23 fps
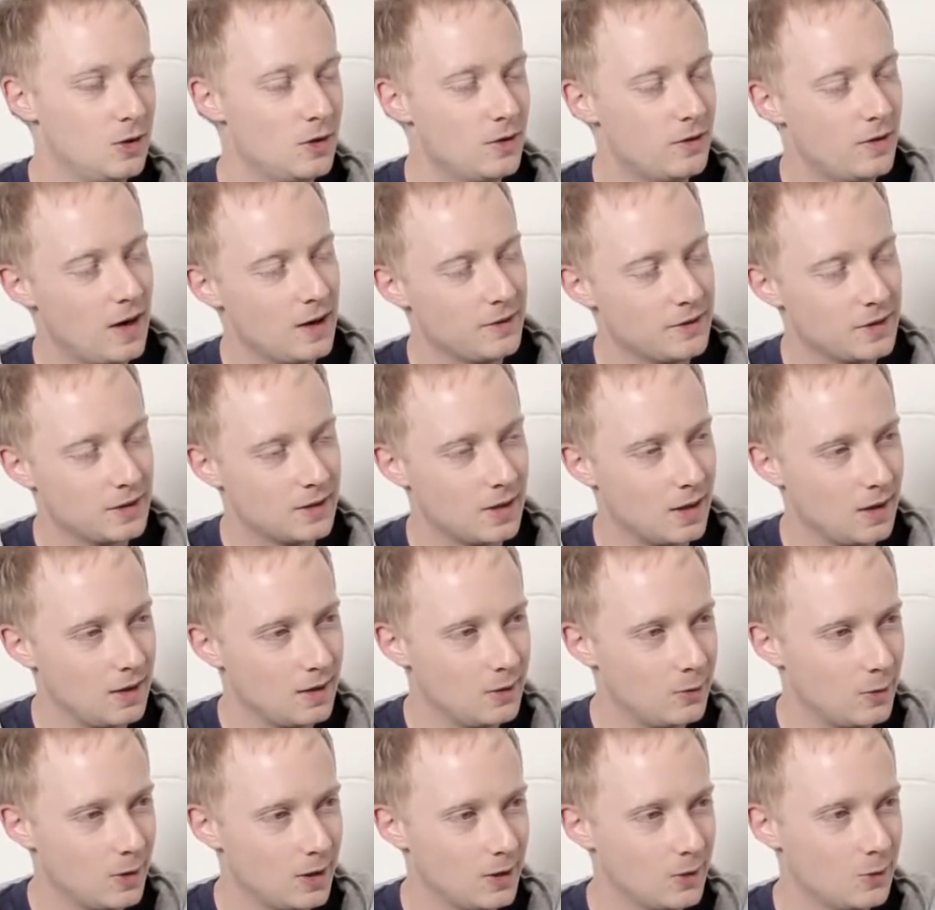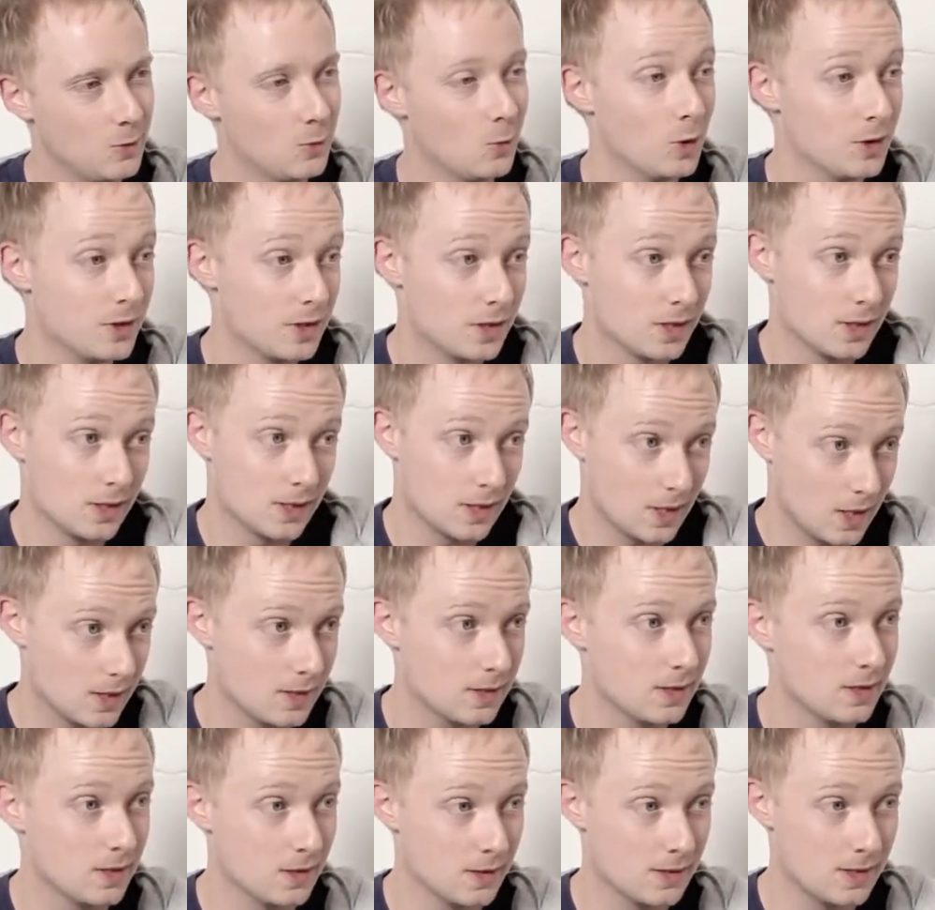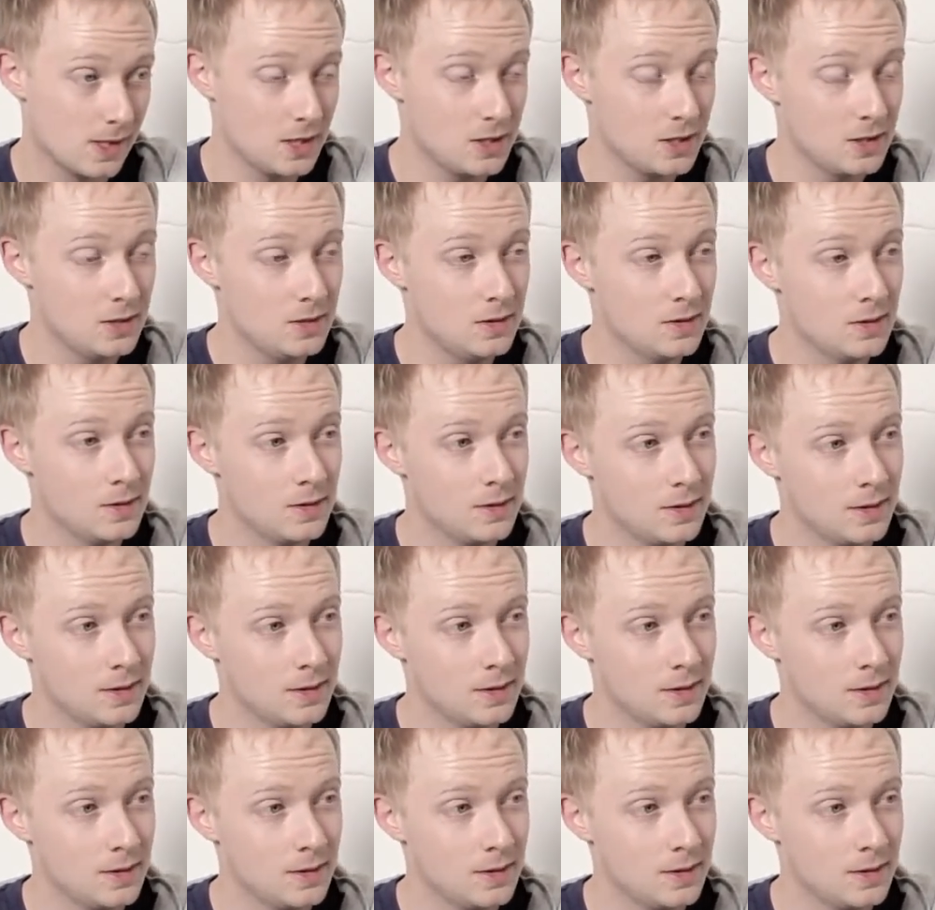Do you ever have to tell anyone what's discussed in a session?